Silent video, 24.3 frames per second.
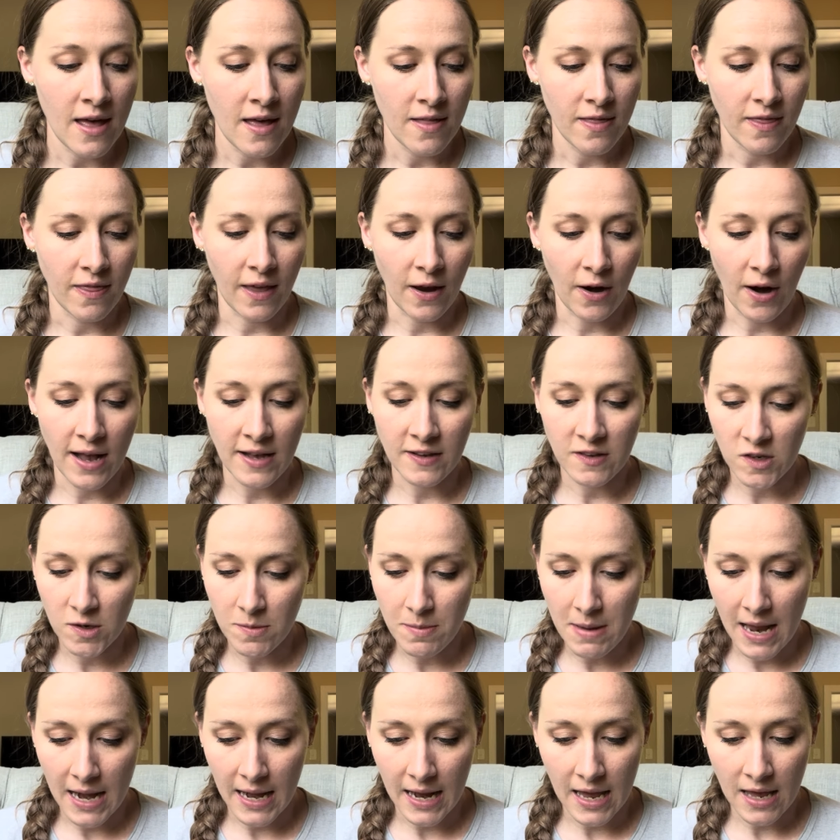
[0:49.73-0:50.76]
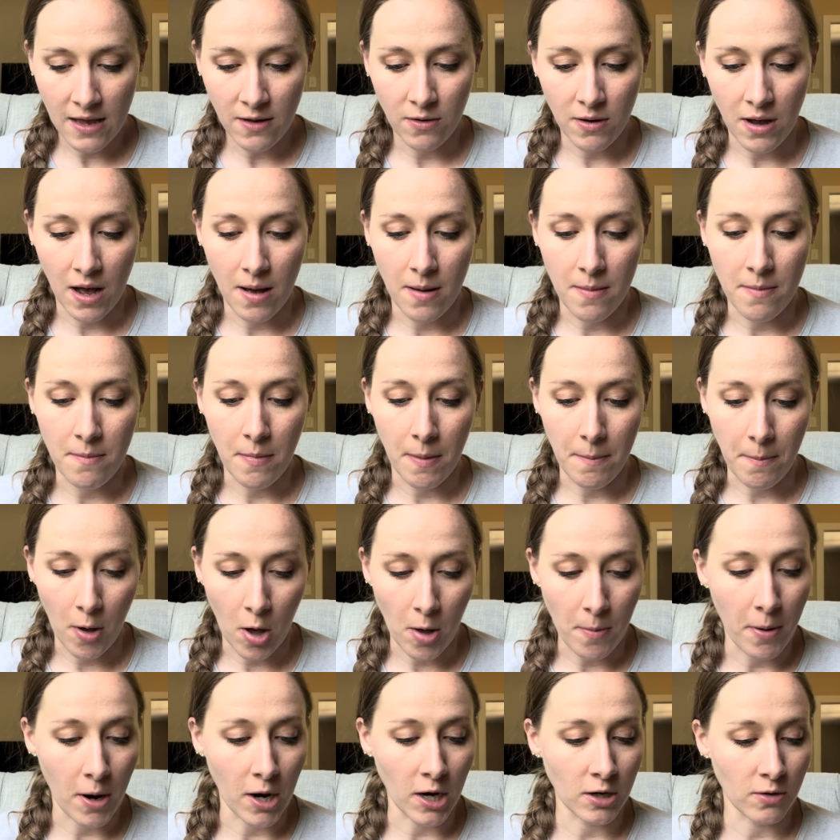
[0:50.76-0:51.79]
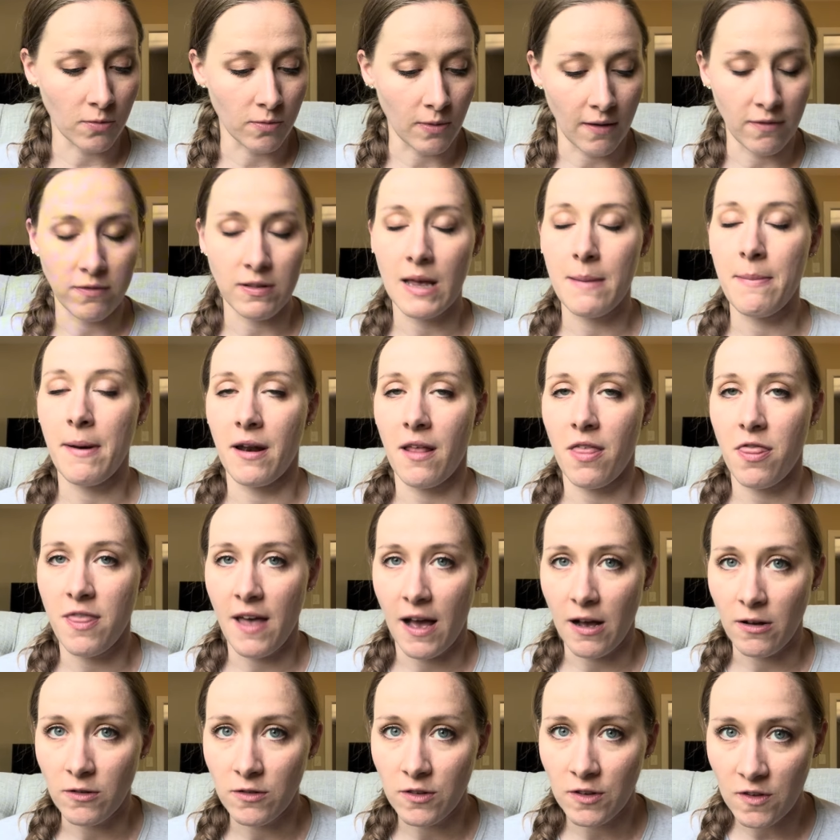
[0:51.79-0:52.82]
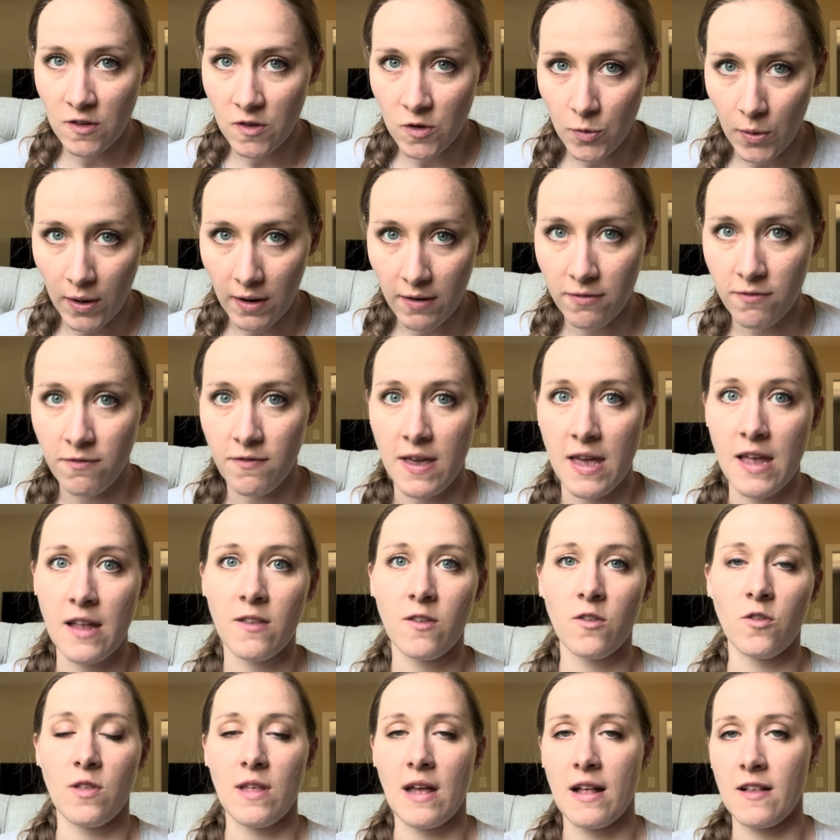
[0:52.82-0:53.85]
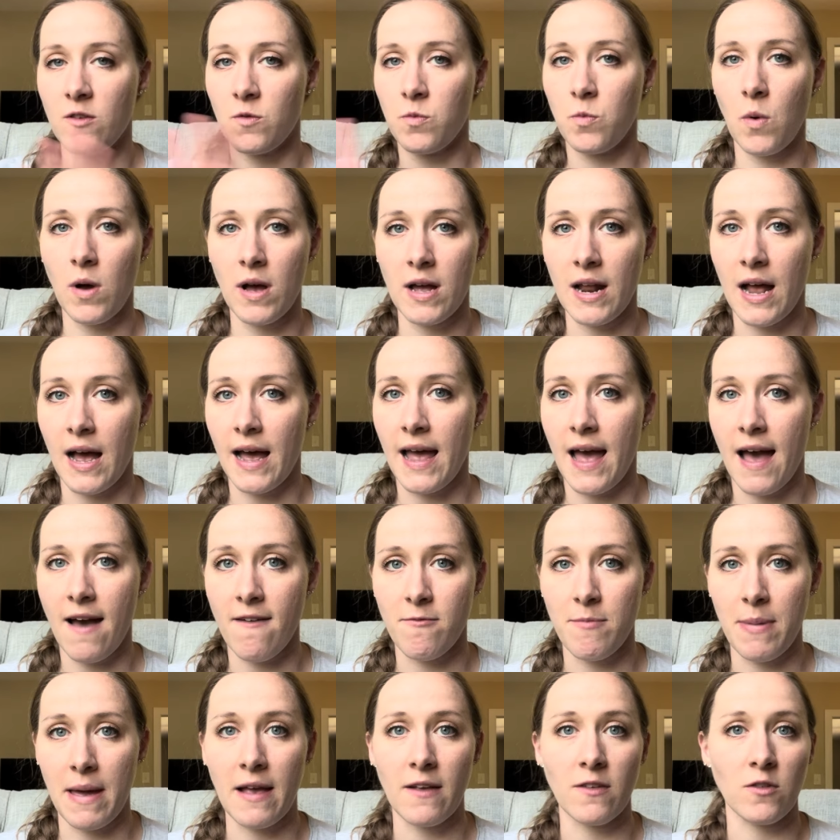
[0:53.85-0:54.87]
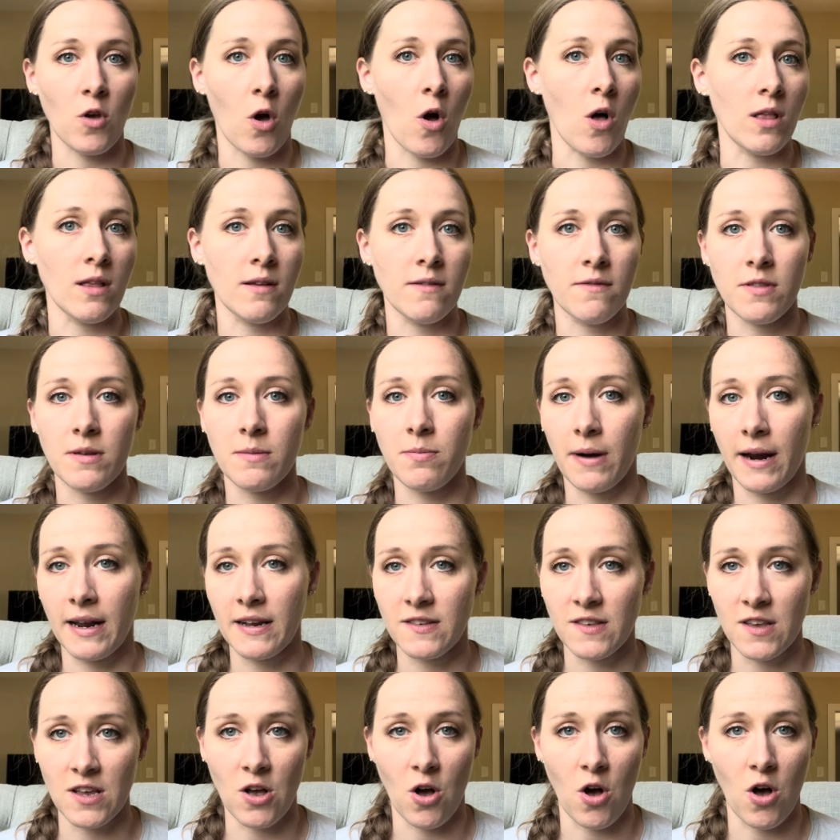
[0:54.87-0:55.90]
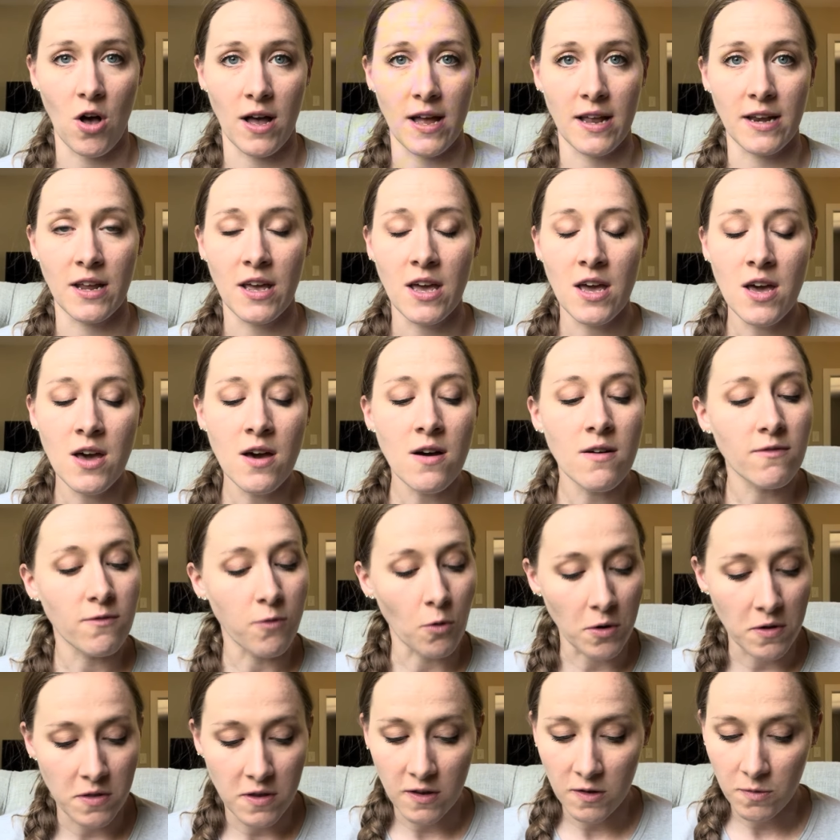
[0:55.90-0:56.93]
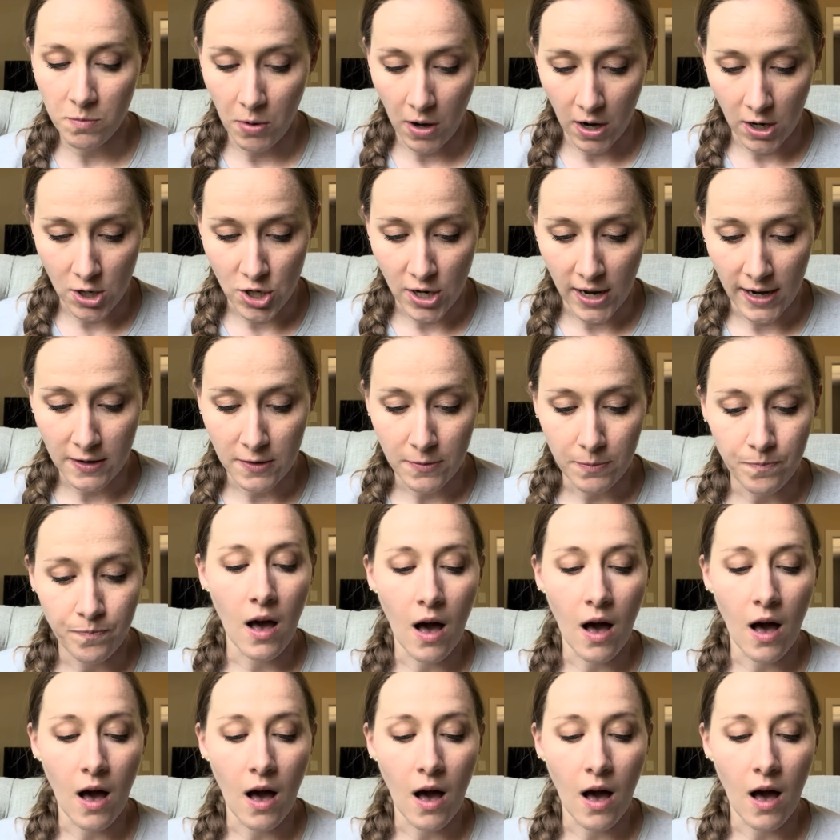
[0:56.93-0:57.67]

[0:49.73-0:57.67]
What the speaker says: They're estimating ballpark roughly about 1,000 square feet. So that's what I have based all of the pricing on for this project.